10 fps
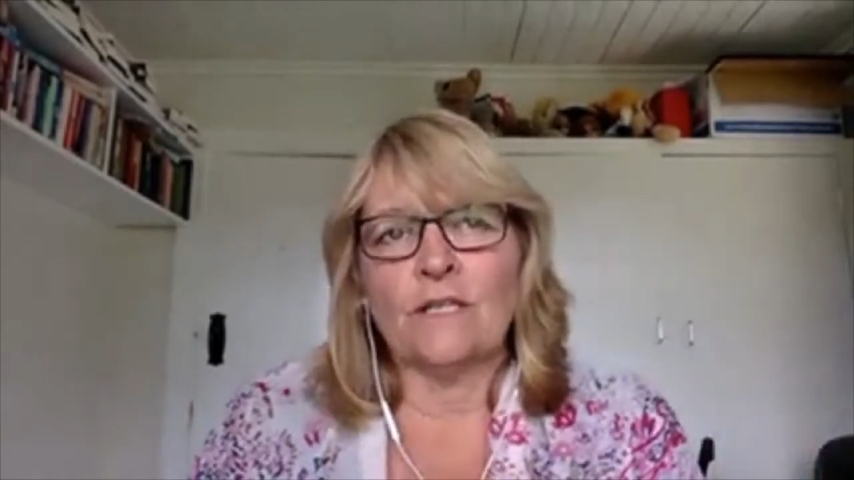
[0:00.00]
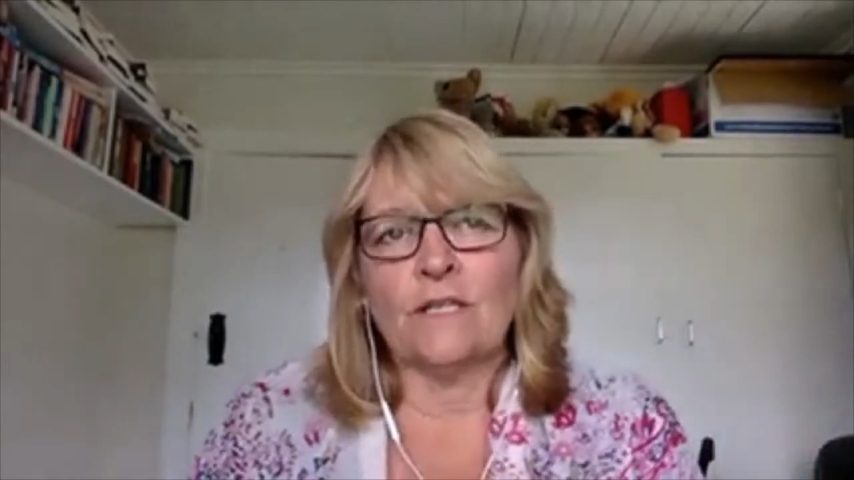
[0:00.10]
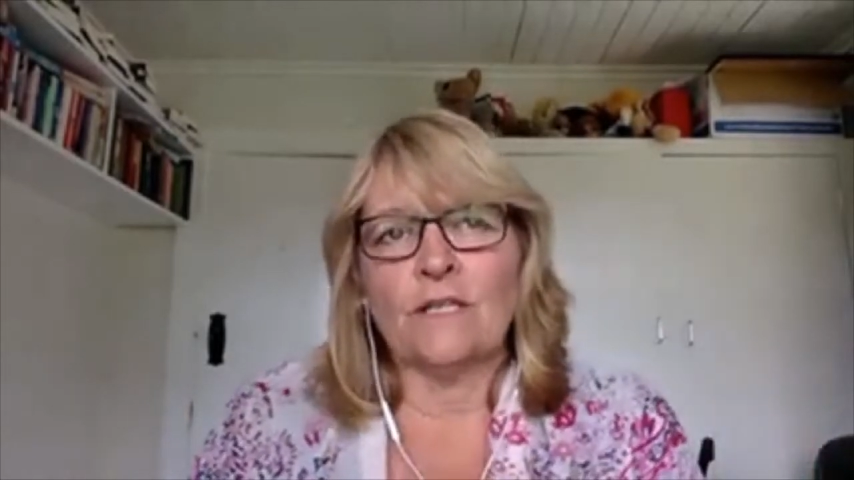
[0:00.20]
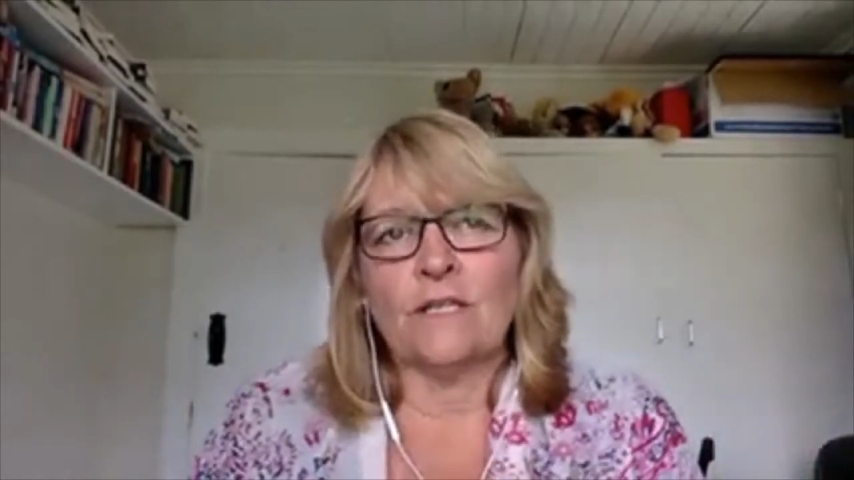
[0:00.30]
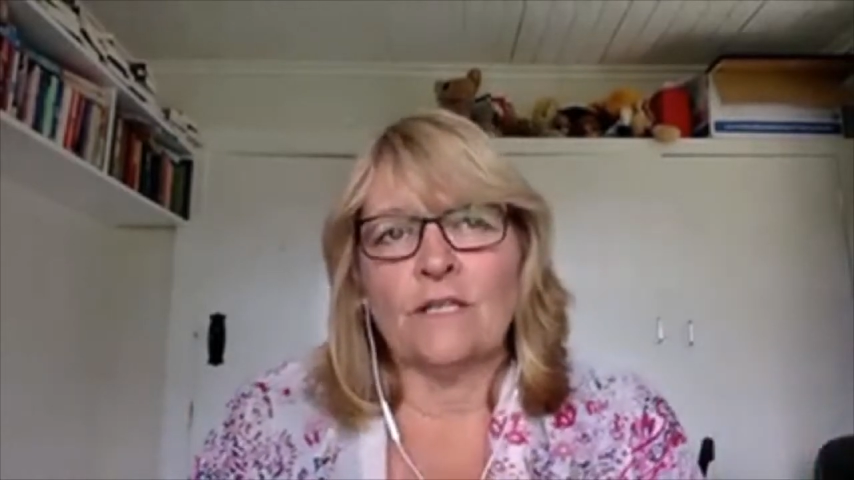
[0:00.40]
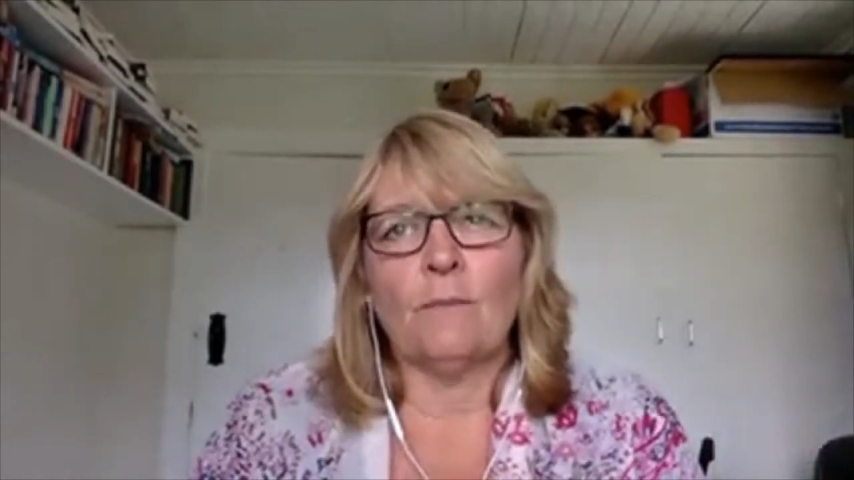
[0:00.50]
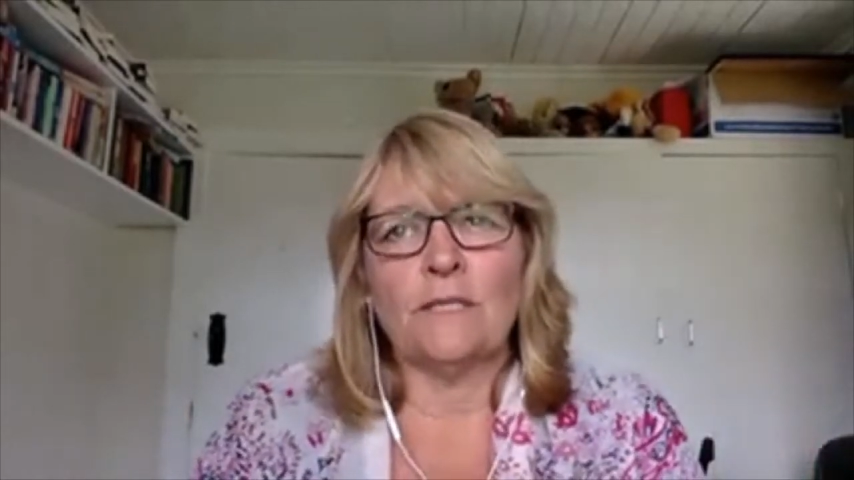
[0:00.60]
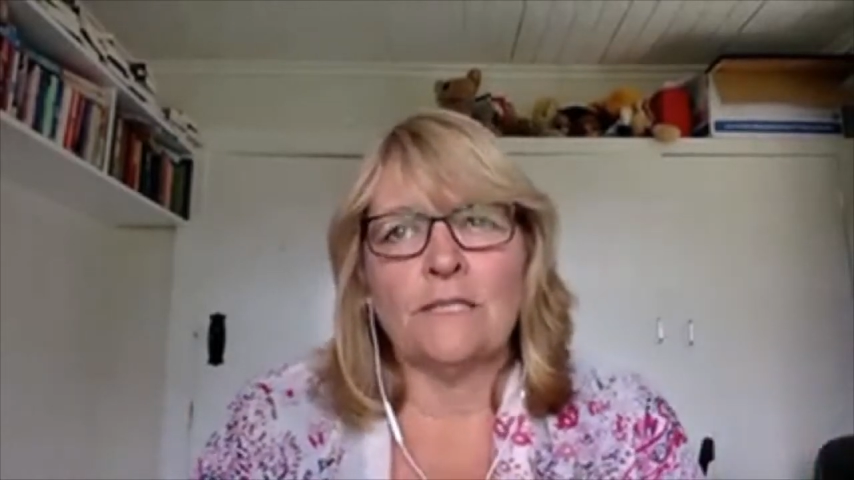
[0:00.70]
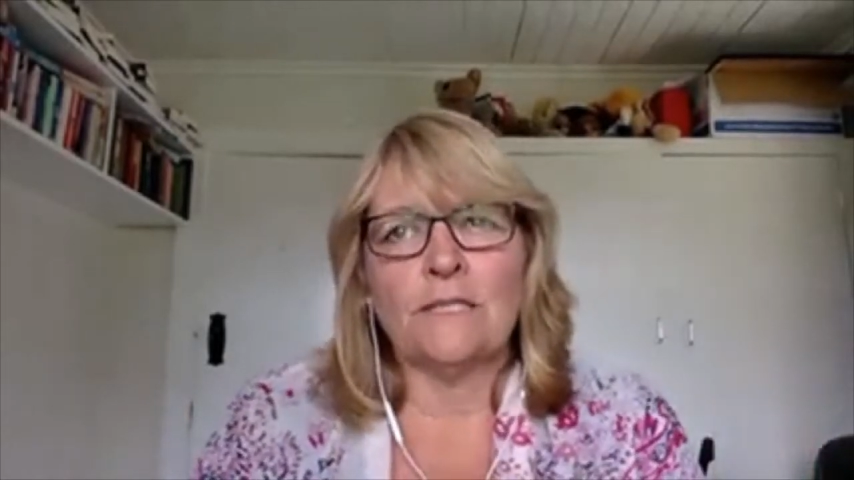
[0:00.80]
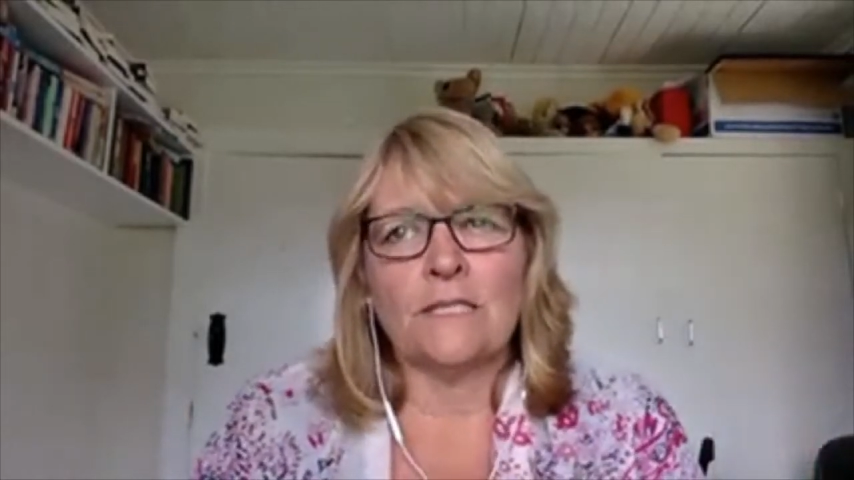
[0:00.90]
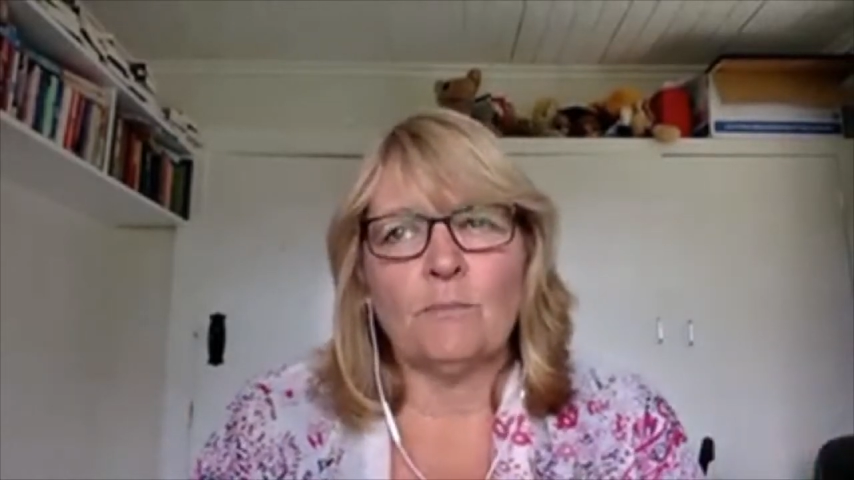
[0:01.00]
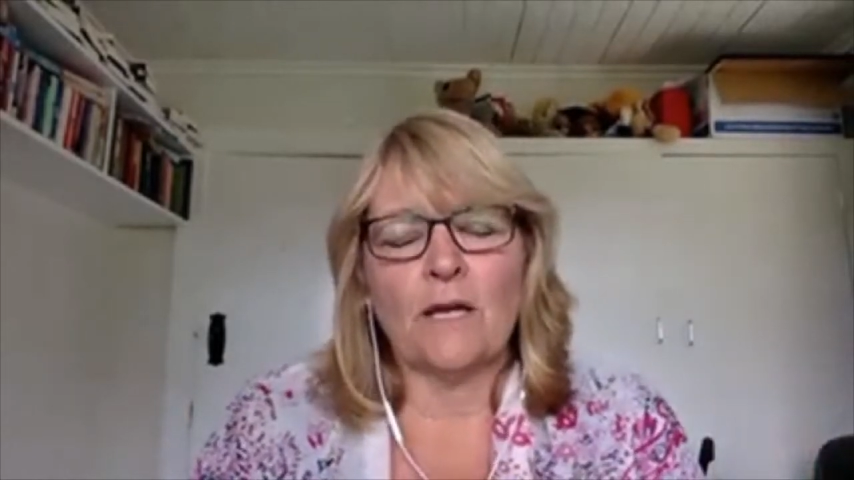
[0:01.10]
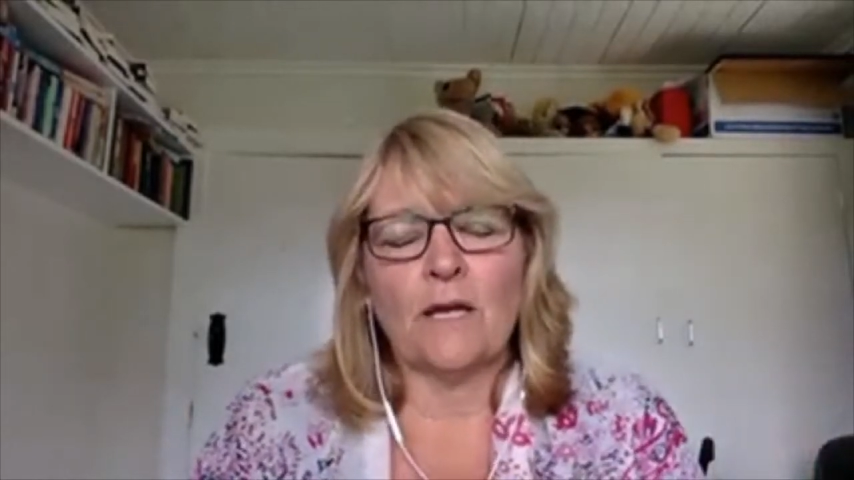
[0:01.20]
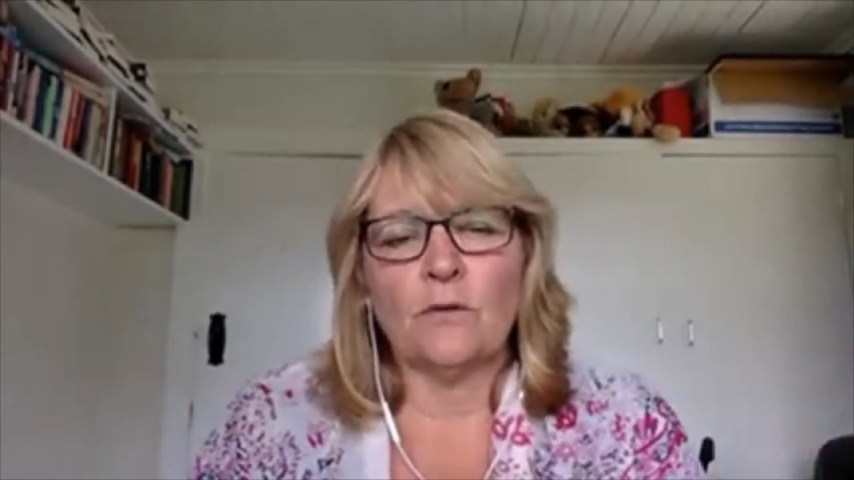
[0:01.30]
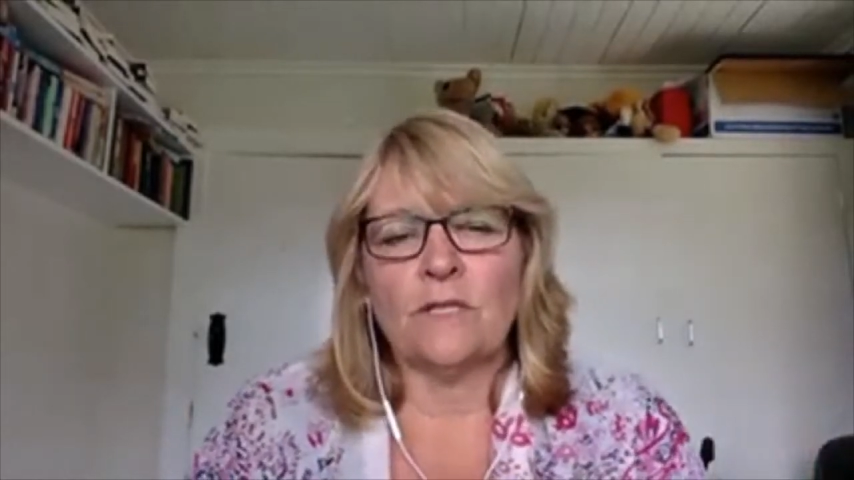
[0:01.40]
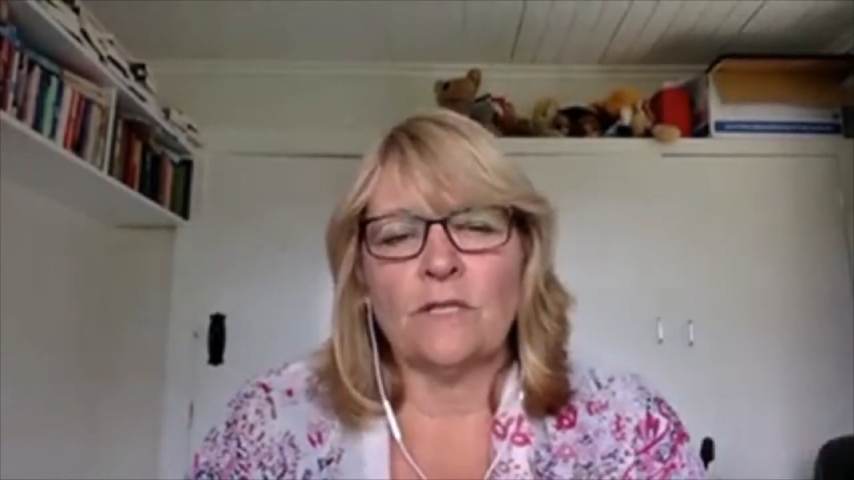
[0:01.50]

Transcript: to come into the Spa Girls.